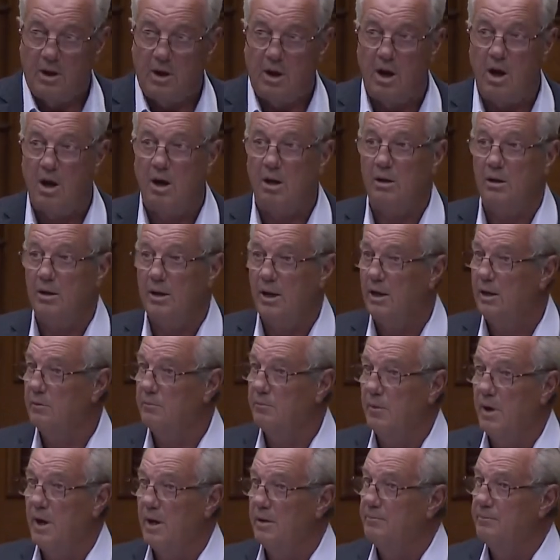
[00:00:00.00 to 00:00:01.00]
All
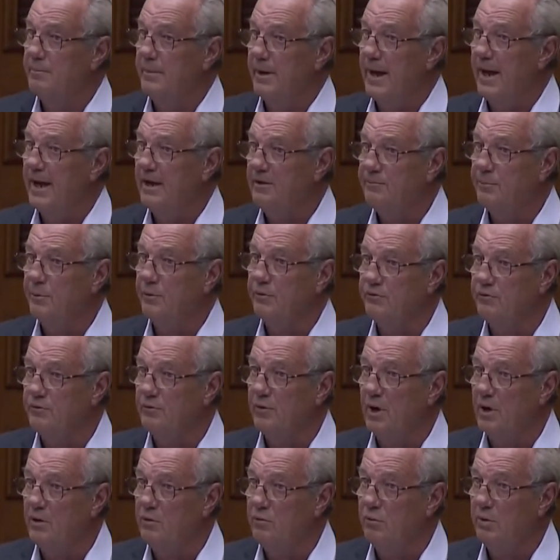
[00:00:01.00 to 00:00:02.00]

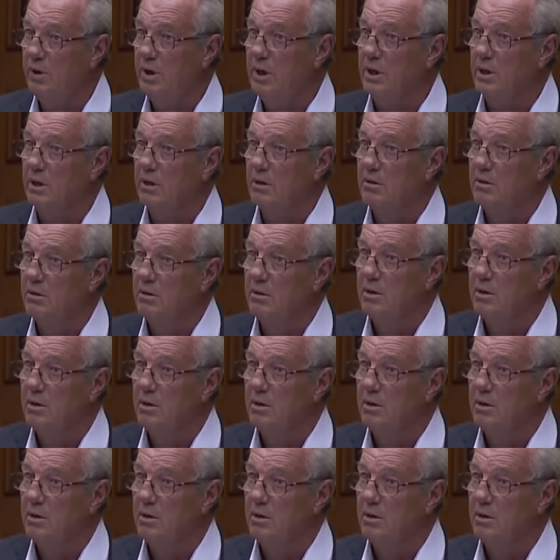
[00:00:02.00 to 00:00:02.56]
experts agree,